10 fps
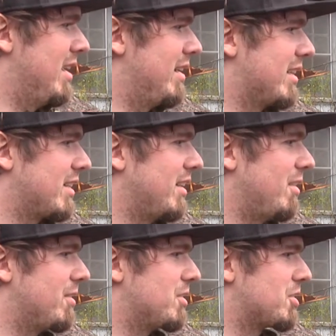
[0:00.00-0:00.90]
The next thing you
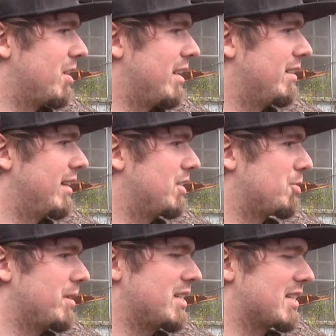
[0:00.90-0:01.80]
know, you just start hearing that
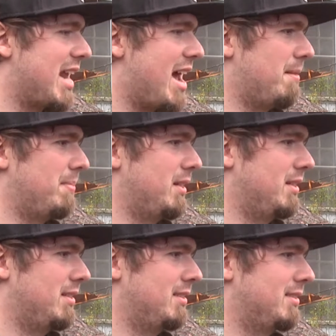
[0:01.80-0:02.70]
tree snap.
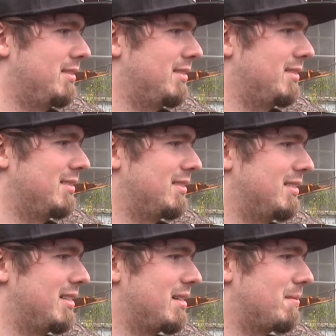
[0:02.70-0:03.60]

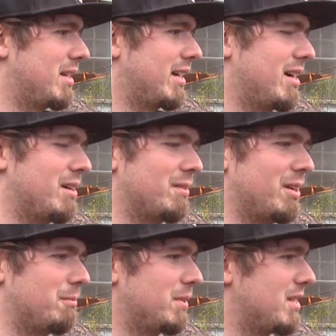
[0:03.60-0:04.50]
And I'm like, oh
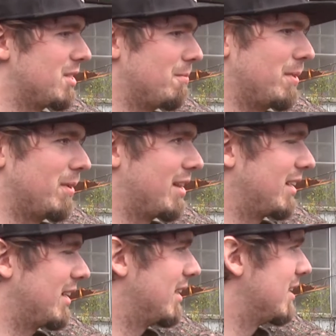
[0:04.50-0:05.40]
no, please don't be what I think it